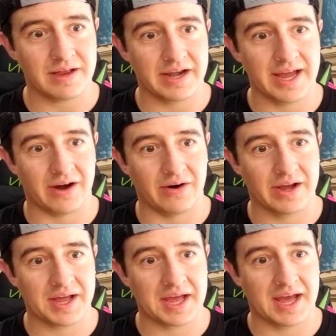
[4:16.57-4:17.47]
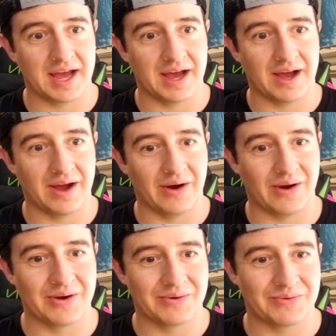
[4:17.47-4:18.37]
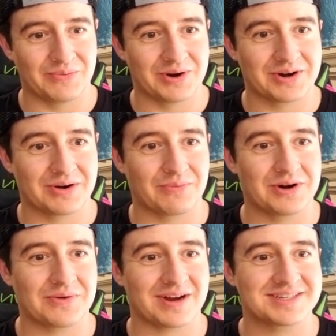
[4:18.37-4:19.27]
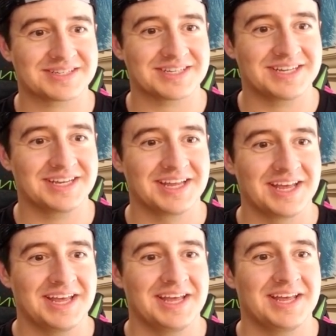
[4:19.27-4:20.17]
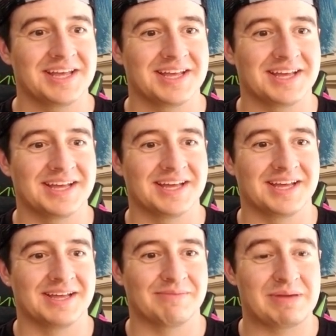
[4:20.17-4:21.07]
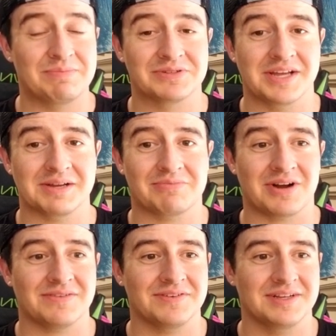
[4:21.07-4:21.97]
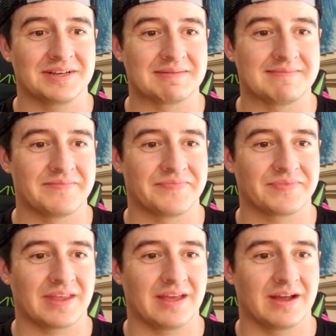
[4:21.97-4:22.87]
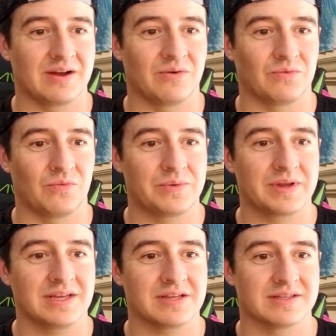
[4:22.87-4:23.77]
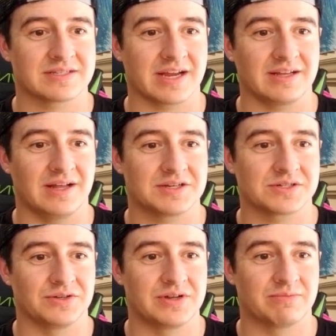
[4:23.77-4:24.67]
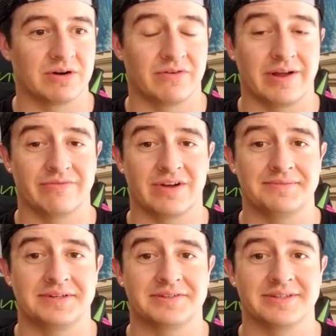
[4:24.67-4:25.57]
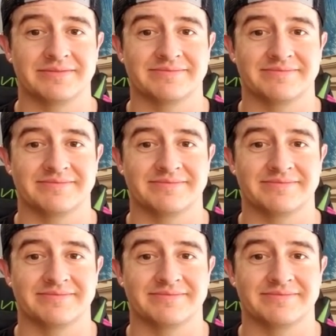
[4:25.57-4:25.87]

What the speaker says: Now, where do I see people taking profit? When we get to the psychological number around 500.